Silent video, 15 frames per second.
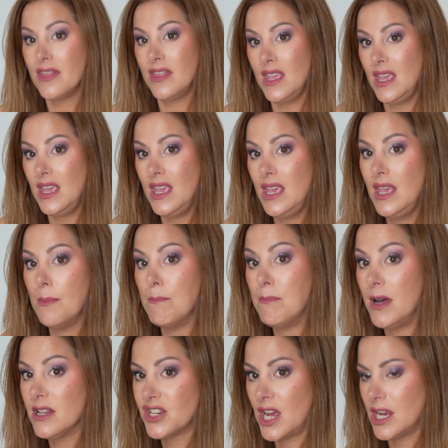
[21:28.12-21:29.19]
the
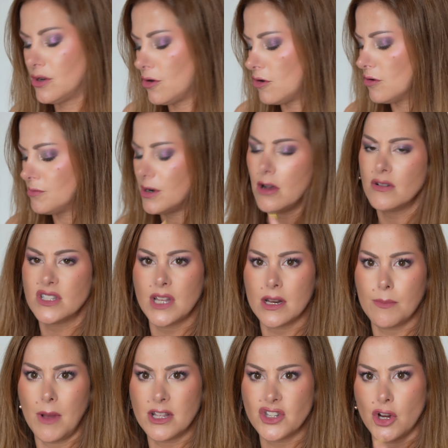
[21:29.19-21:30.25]
multi-chrome. No, it's not
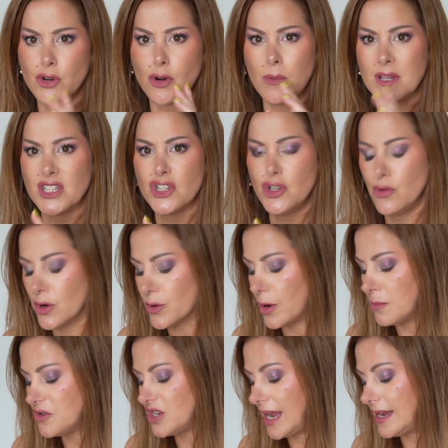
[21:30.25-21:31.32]
a multi-chrome, it's a
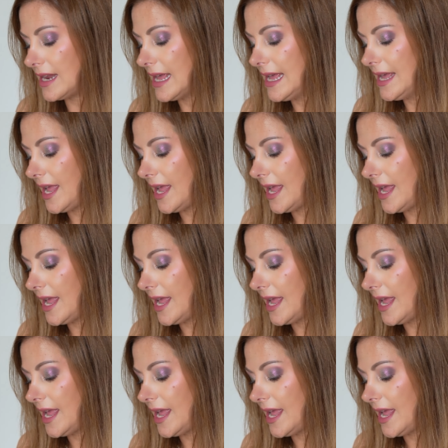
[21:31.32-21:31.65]
duochrome shade.